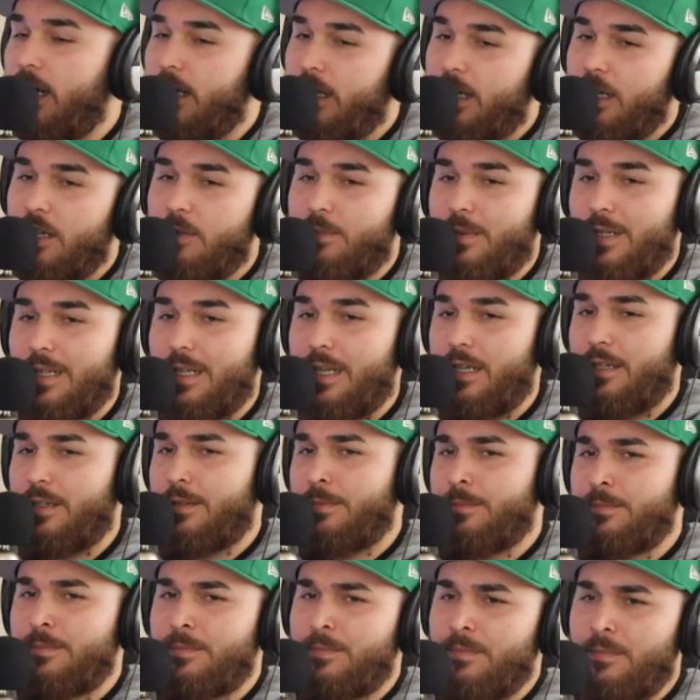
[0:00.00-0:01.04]
i get it but like
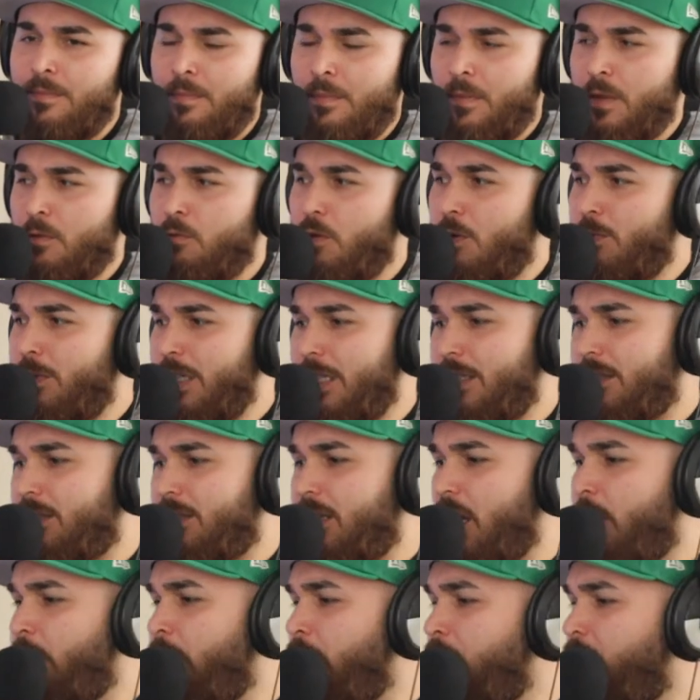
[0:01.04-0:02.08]
when we
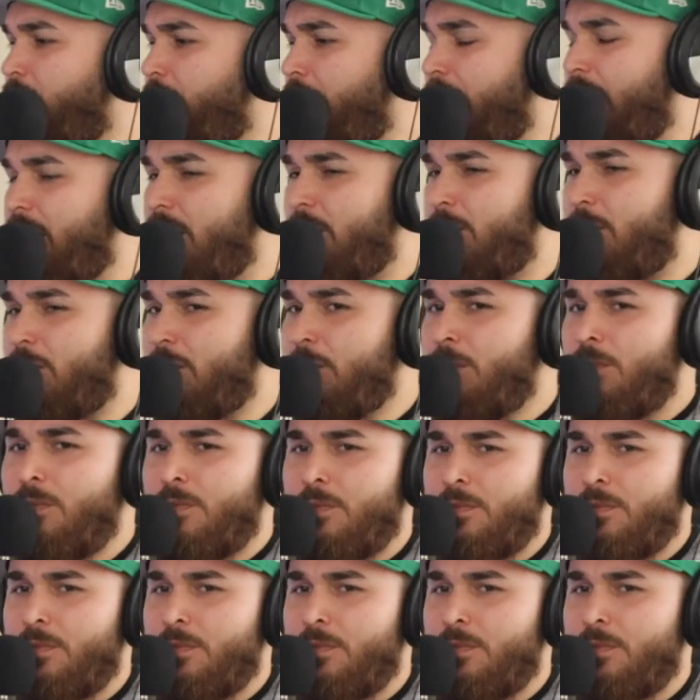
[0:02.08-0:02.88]
discover a new animal